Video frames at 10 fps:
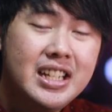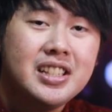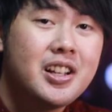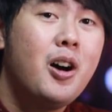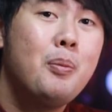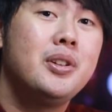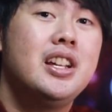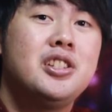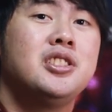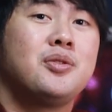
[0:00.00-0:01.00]
these
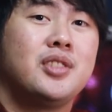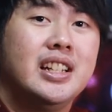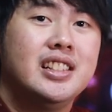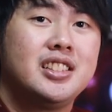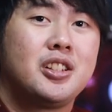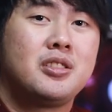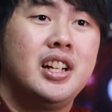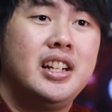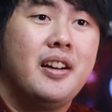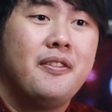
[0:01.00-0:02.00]
combinations of things
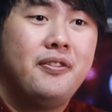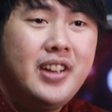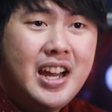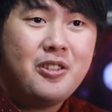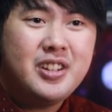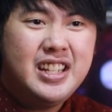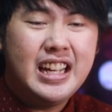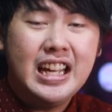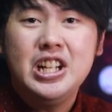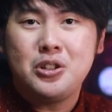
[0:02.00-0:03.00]
create a
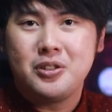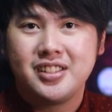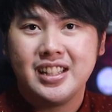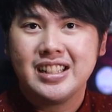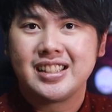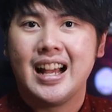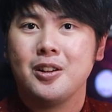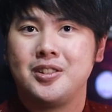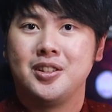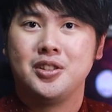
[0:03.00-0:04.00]
very interesting
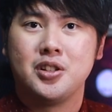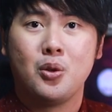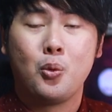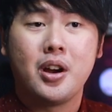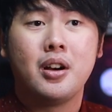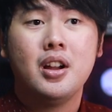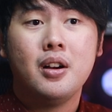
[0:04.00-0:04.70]
sound signature where